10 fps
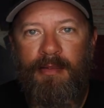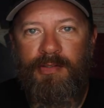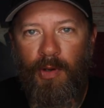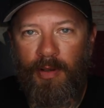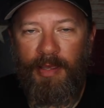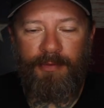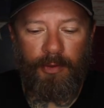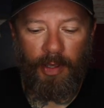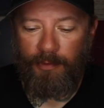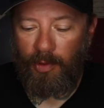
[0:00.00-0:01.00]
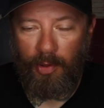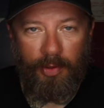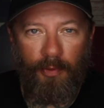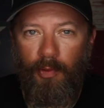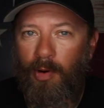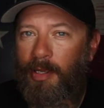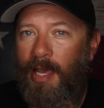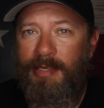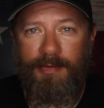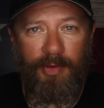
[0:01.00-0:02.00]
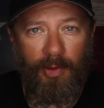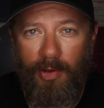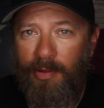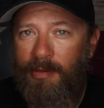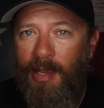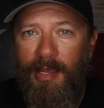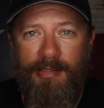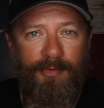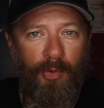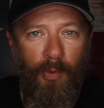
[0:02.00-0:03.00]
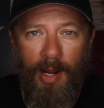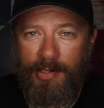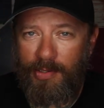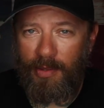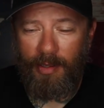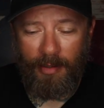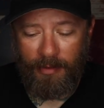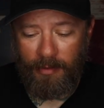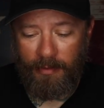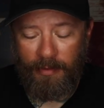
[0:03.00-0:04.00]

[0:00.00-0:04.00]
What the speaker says: so if you learn the forecast, if you learn the tides, if you watch the